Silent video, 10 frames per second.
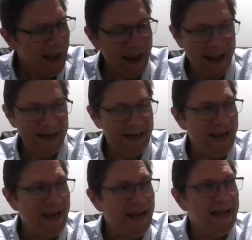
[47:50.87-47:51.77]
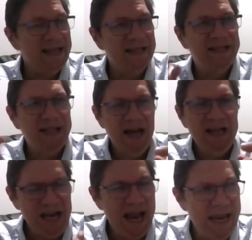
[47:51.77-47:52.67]
And it is
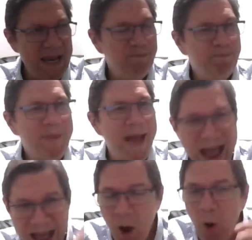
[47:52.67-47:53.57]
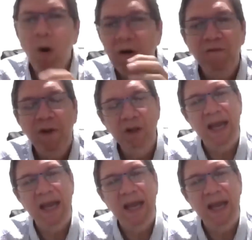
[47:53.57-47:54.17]
such a powerful